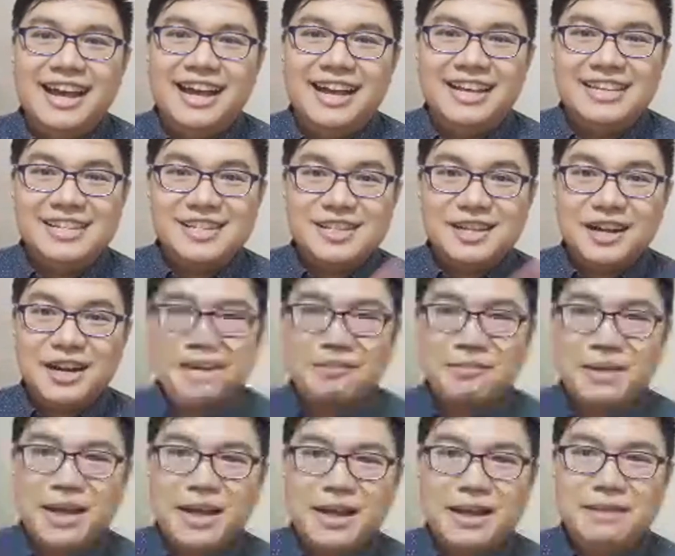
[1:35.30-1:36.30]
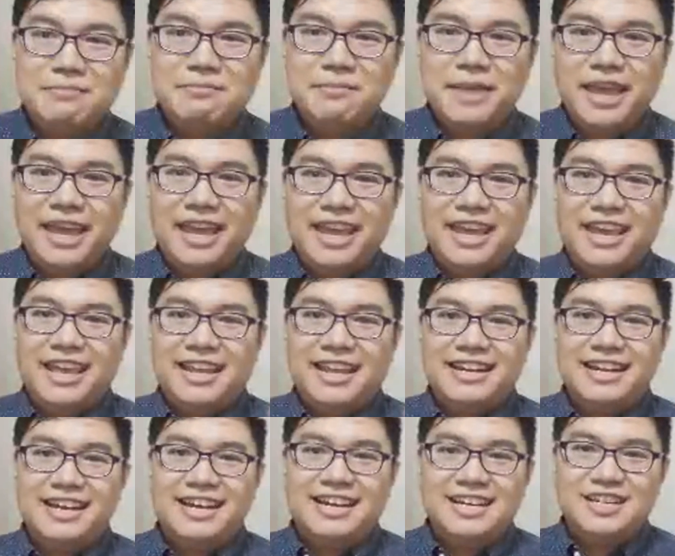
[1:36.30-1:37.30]
Star Mom,
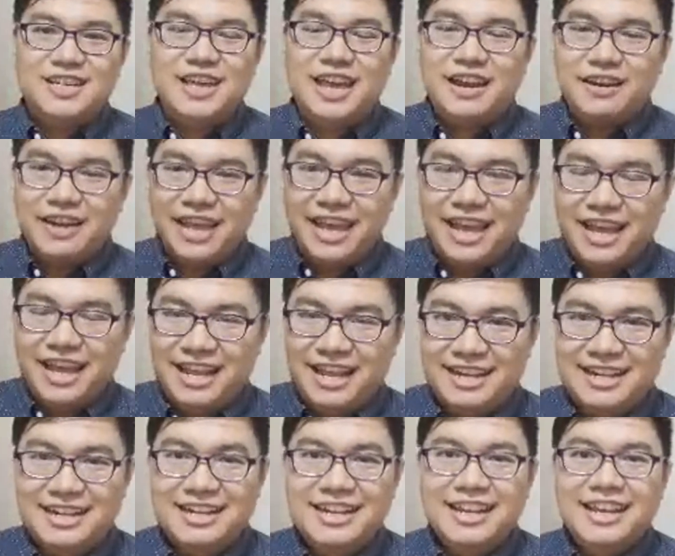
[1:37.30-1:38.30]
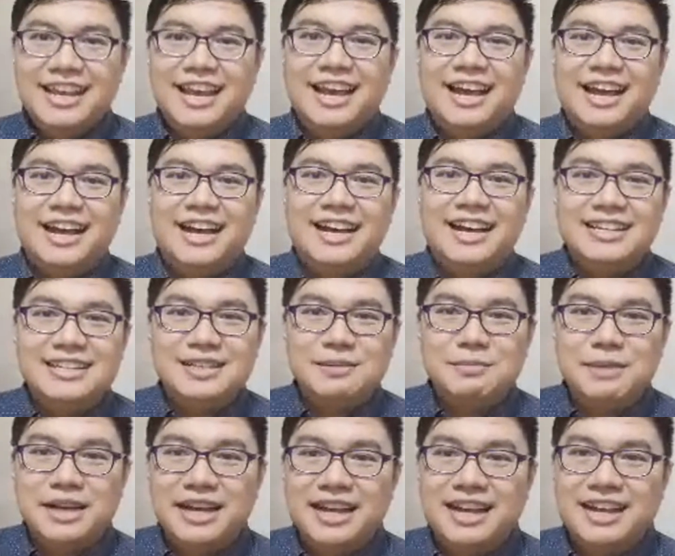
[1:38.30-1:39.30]
and Sherry Ann, sa
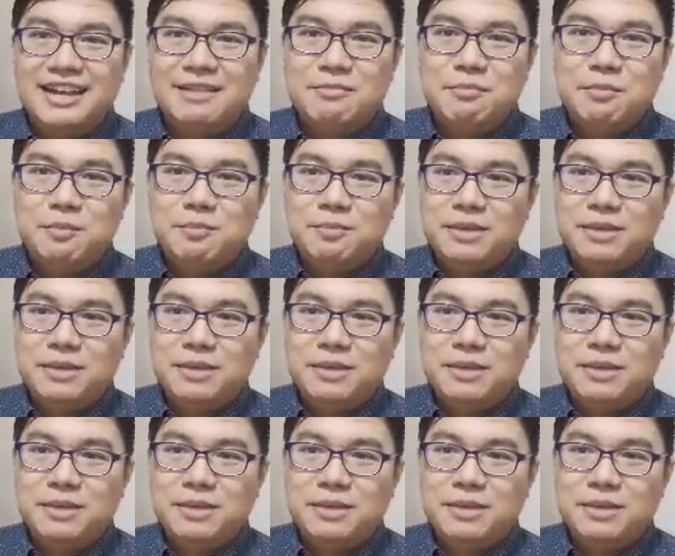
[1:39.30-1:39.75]
mga